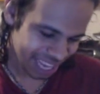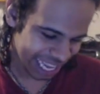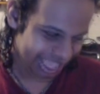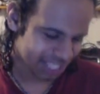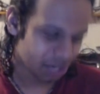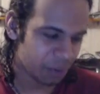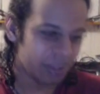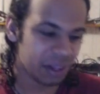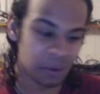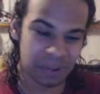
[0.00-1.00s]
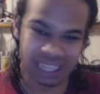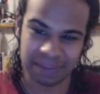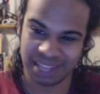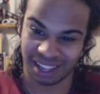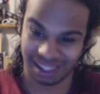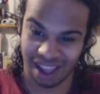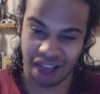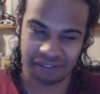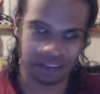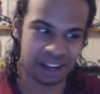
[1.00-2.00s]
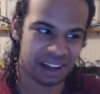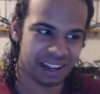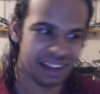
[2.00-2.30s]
And slowly lowers them to lava.